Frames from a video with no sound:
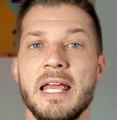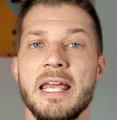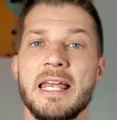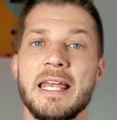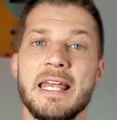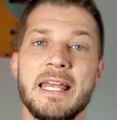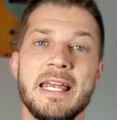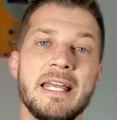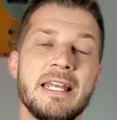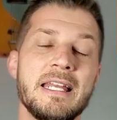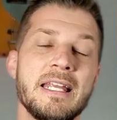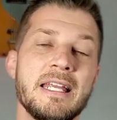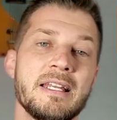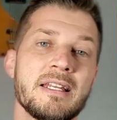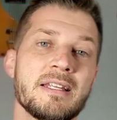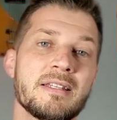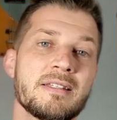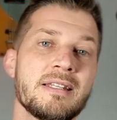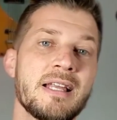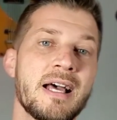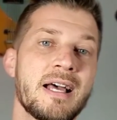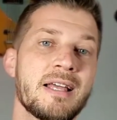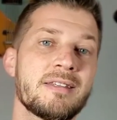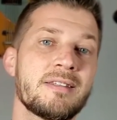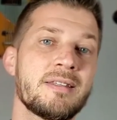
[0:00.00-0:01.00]
Eating is
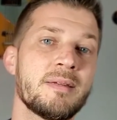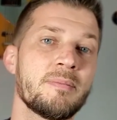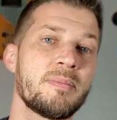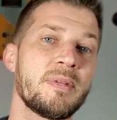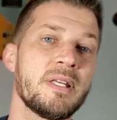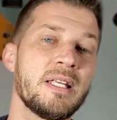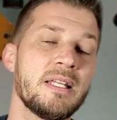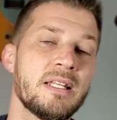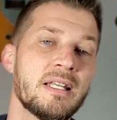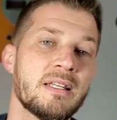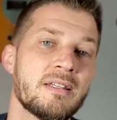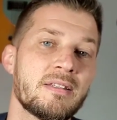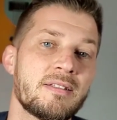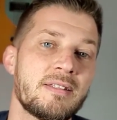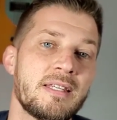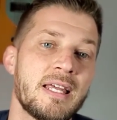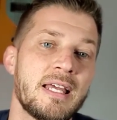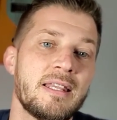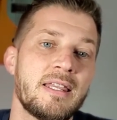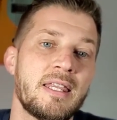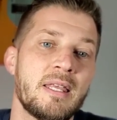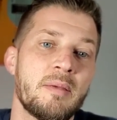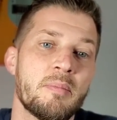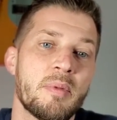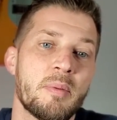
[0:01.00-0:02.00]
not something that
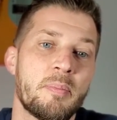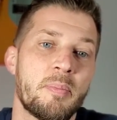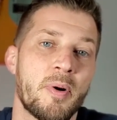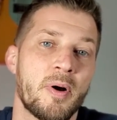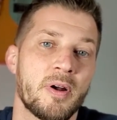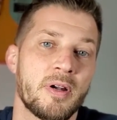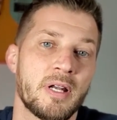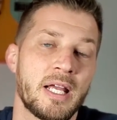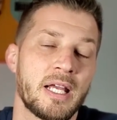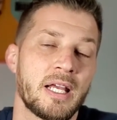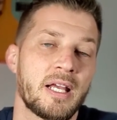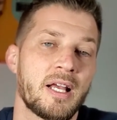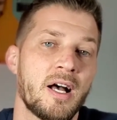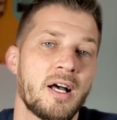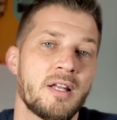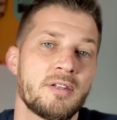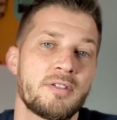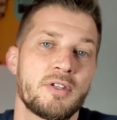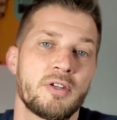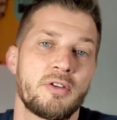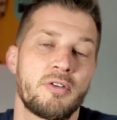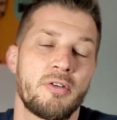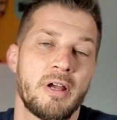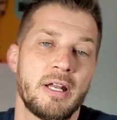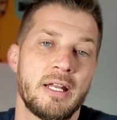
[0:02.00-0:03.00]
set them apart and
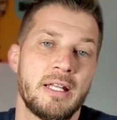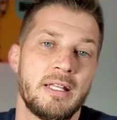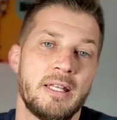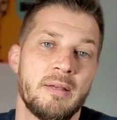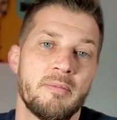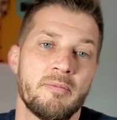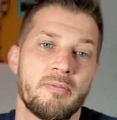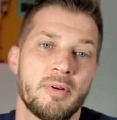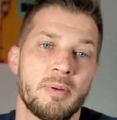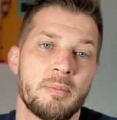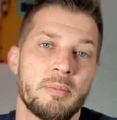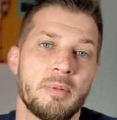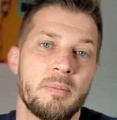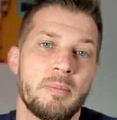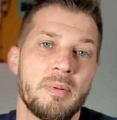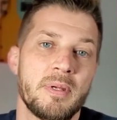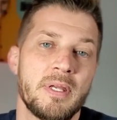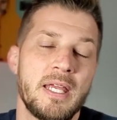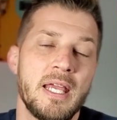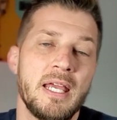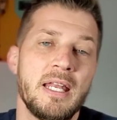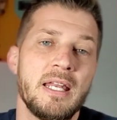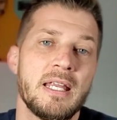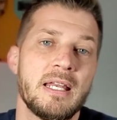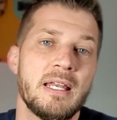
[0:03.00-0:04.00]
consecrated them from the
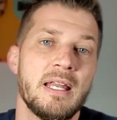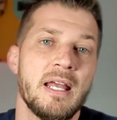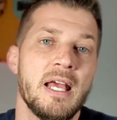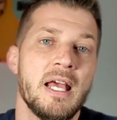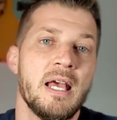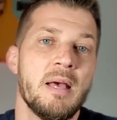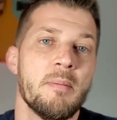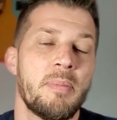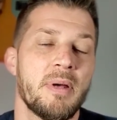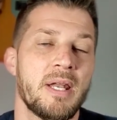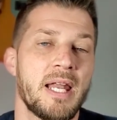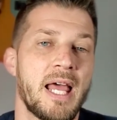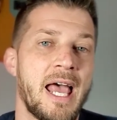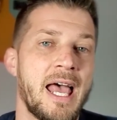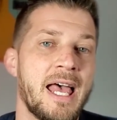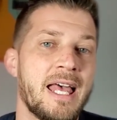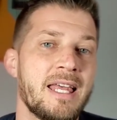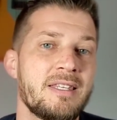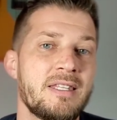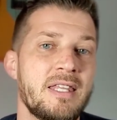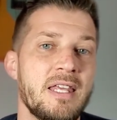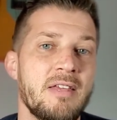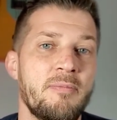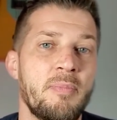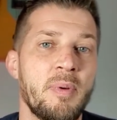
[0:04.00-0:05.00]
beginning, but
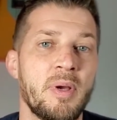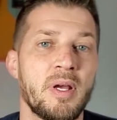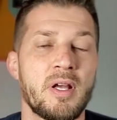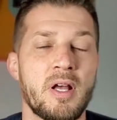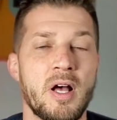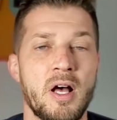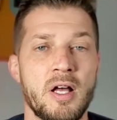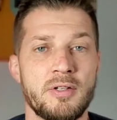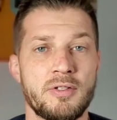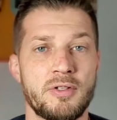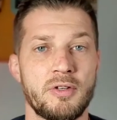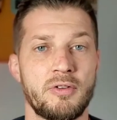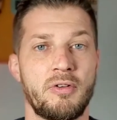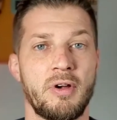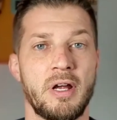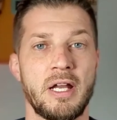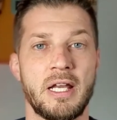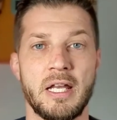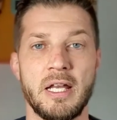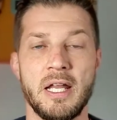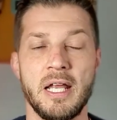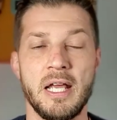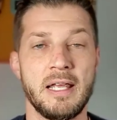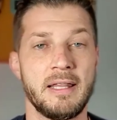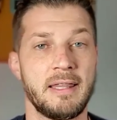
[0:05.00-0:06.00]
as they've been
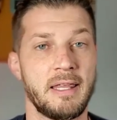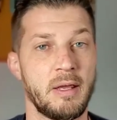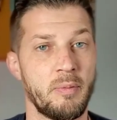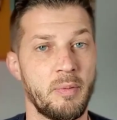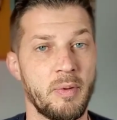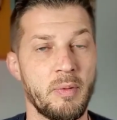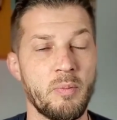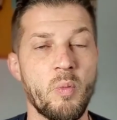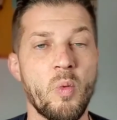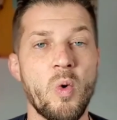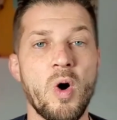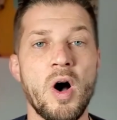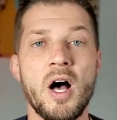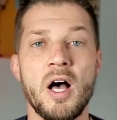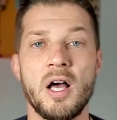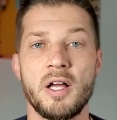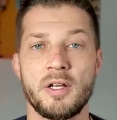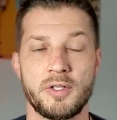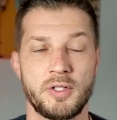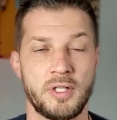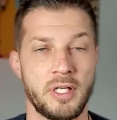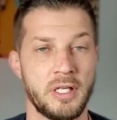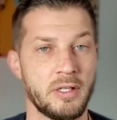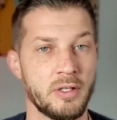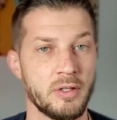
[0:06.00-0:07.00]
consecrated, they've been
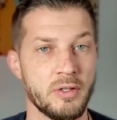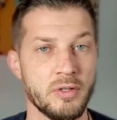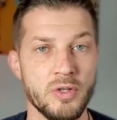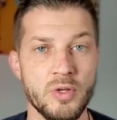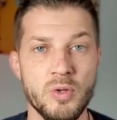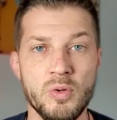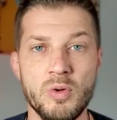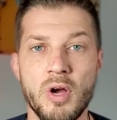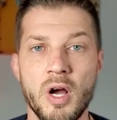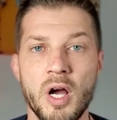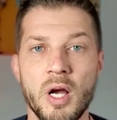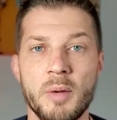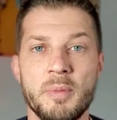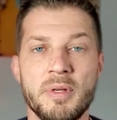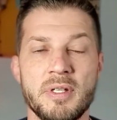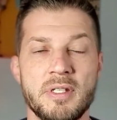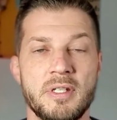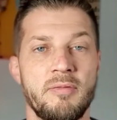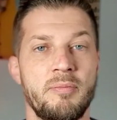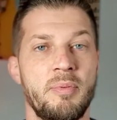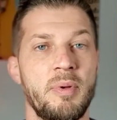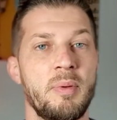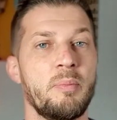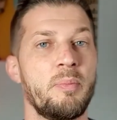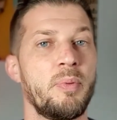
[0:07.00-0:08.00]
washed and new garments
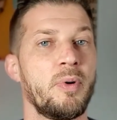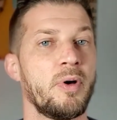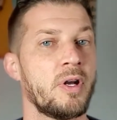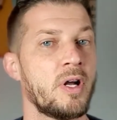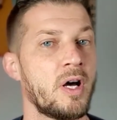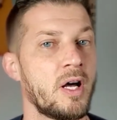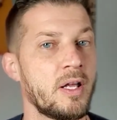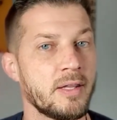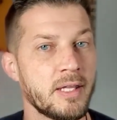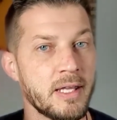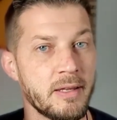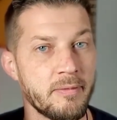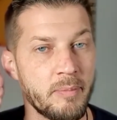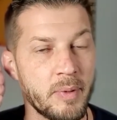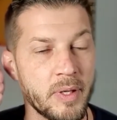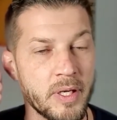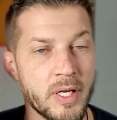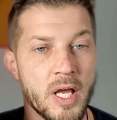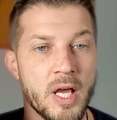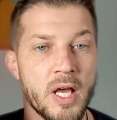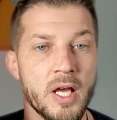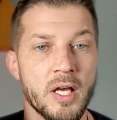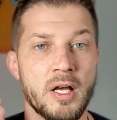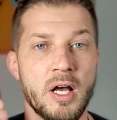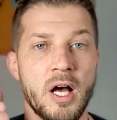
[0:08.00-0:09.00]
have been put on. They've been
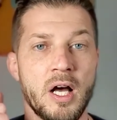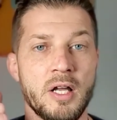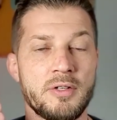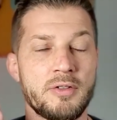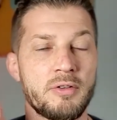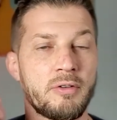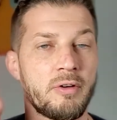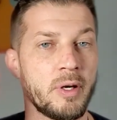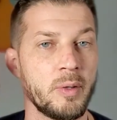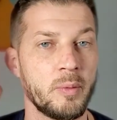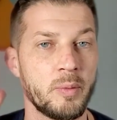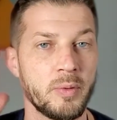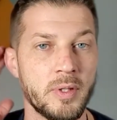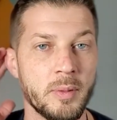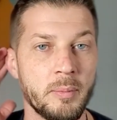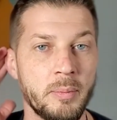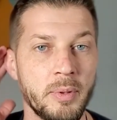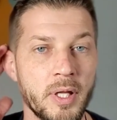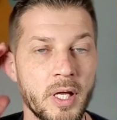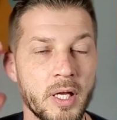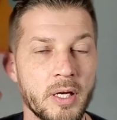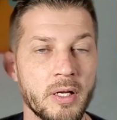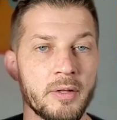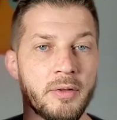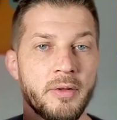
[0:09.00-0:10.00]
consecrated with the
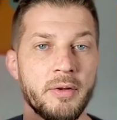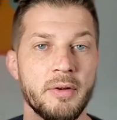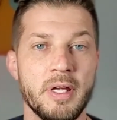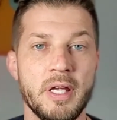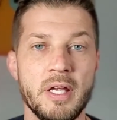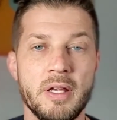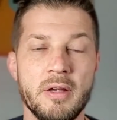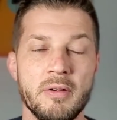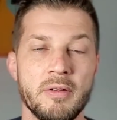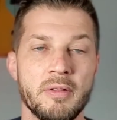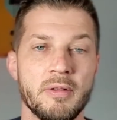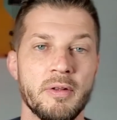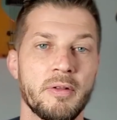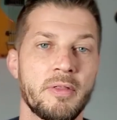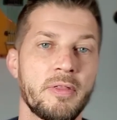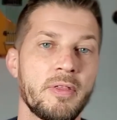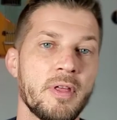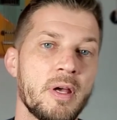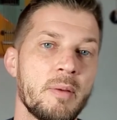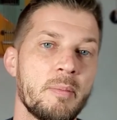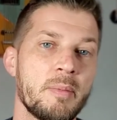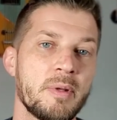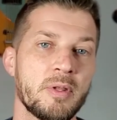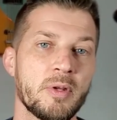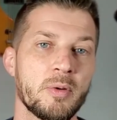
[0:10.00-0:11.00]
blood on their ear and their
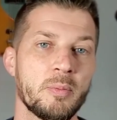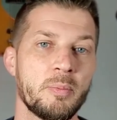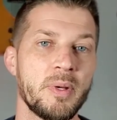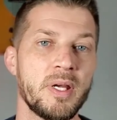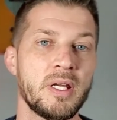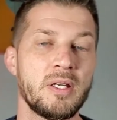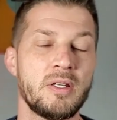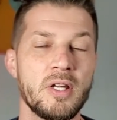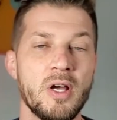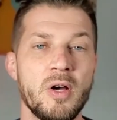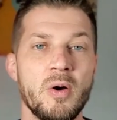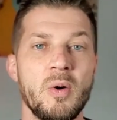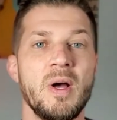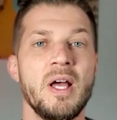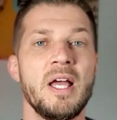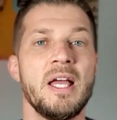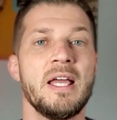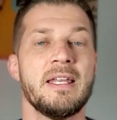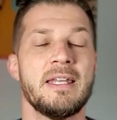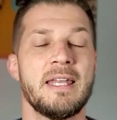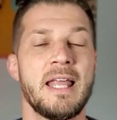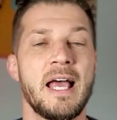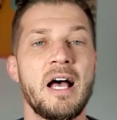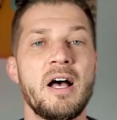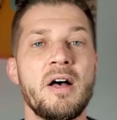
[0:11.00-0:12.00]
thumb and their big toe.
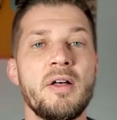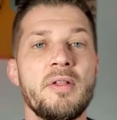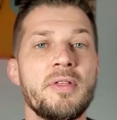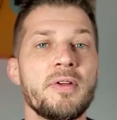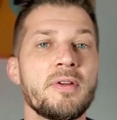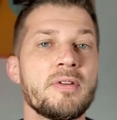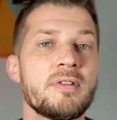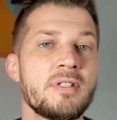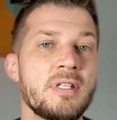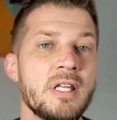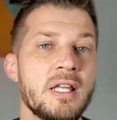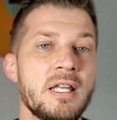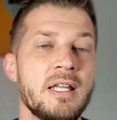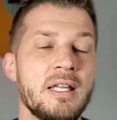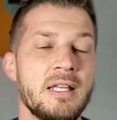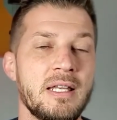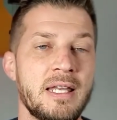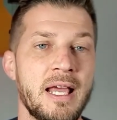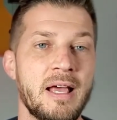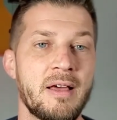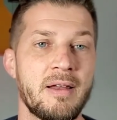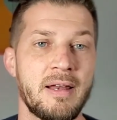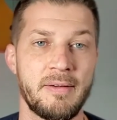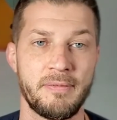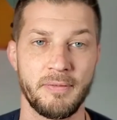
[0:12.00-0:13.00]
Now they're sitting
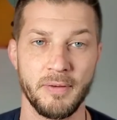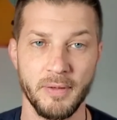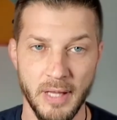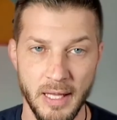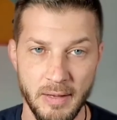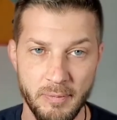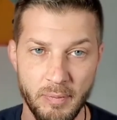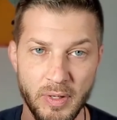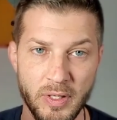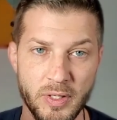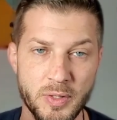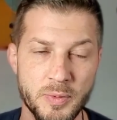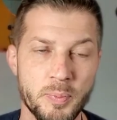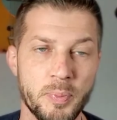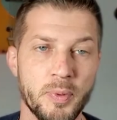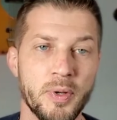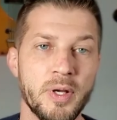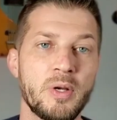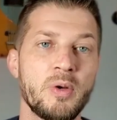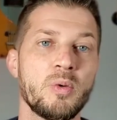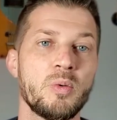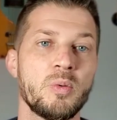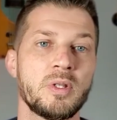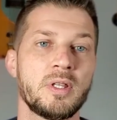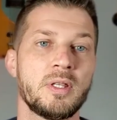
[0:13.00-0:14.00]
down after they've been
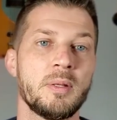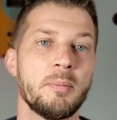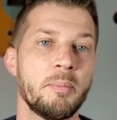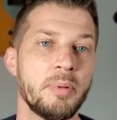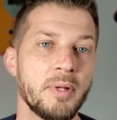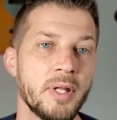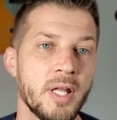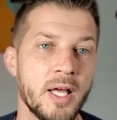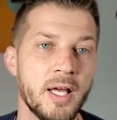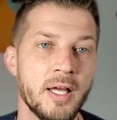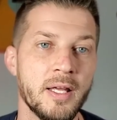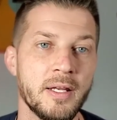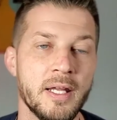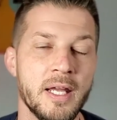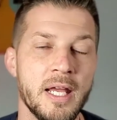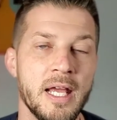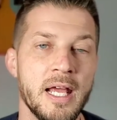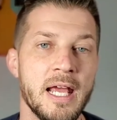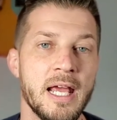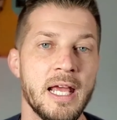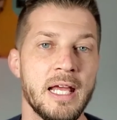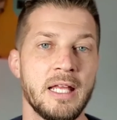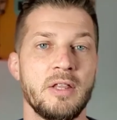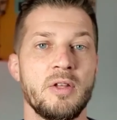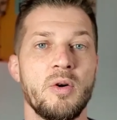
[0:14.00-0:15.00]
sprinkled with the blood
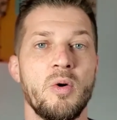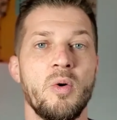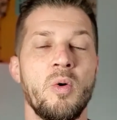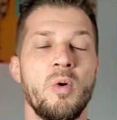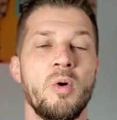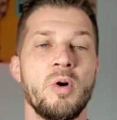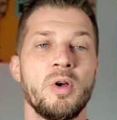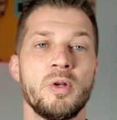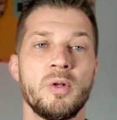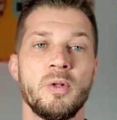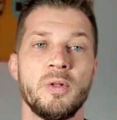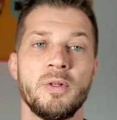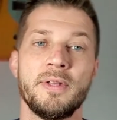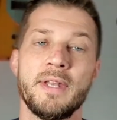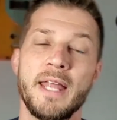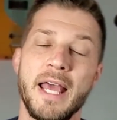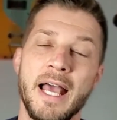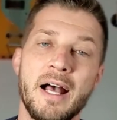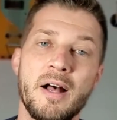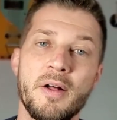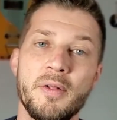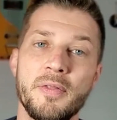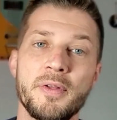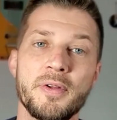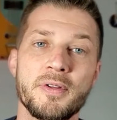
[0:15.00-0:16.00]
and the oil.
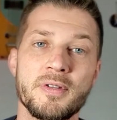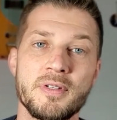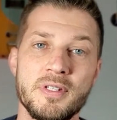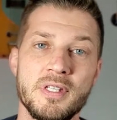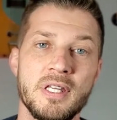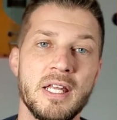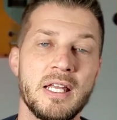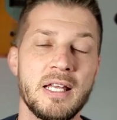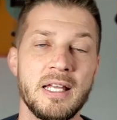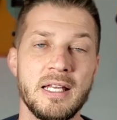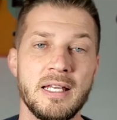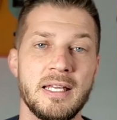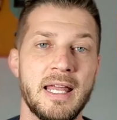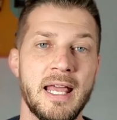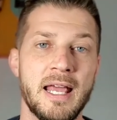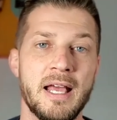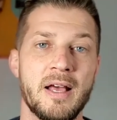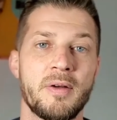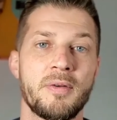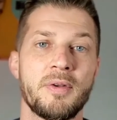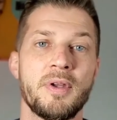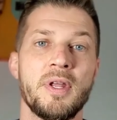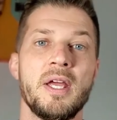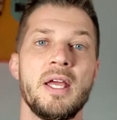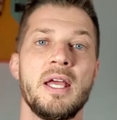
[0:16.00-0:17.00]
Now they're sitting
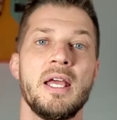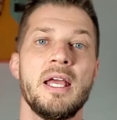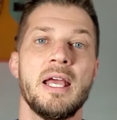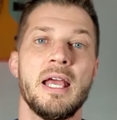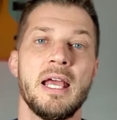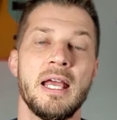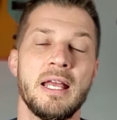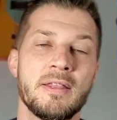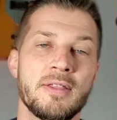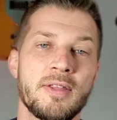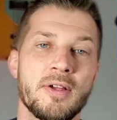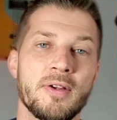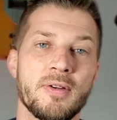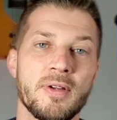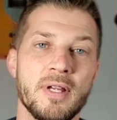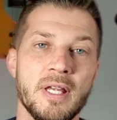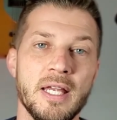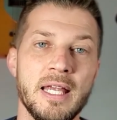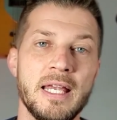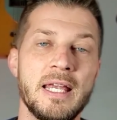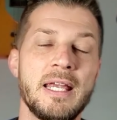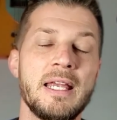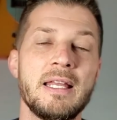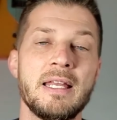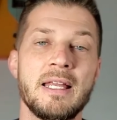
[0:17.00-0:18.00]
down and they're
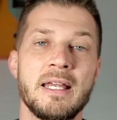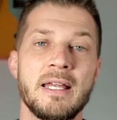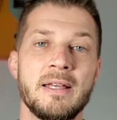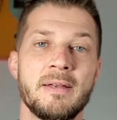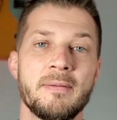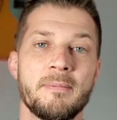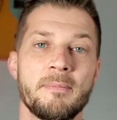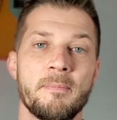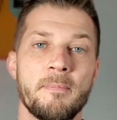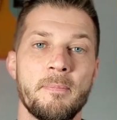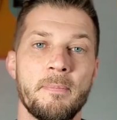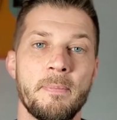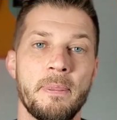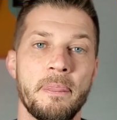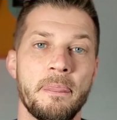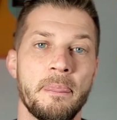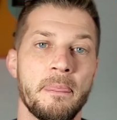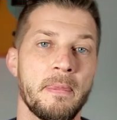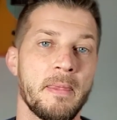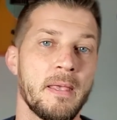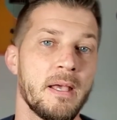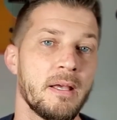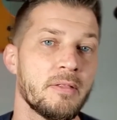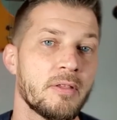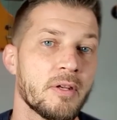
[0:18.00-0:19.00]
eating.
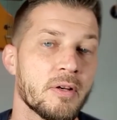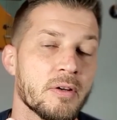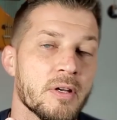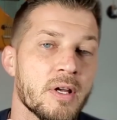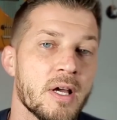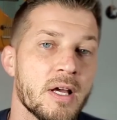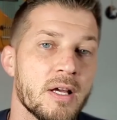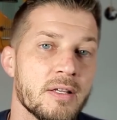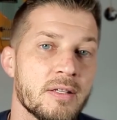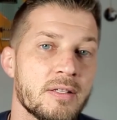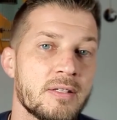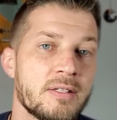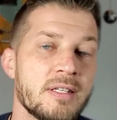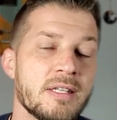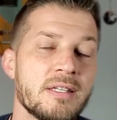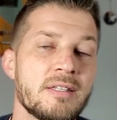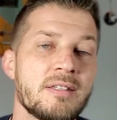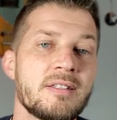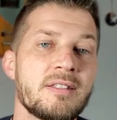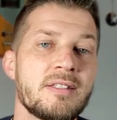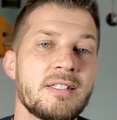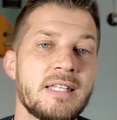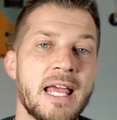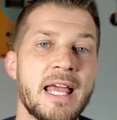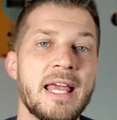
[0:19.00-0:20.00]
They're
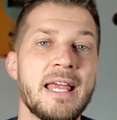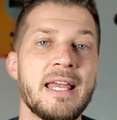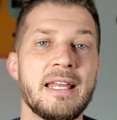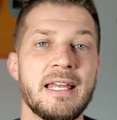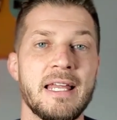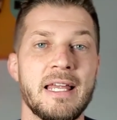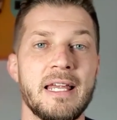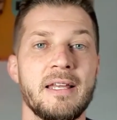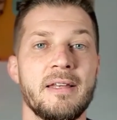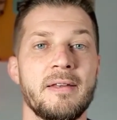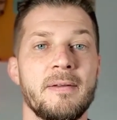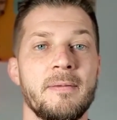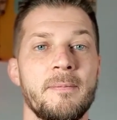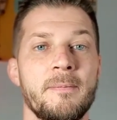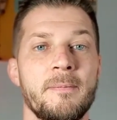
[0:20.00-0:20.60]
sustaining.